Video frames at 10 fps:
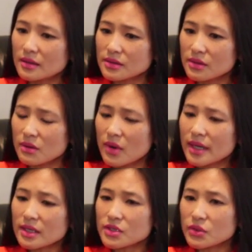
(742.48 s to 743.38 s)
So
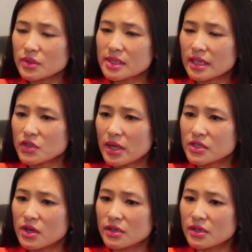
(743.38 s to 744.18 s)
what I do is I try to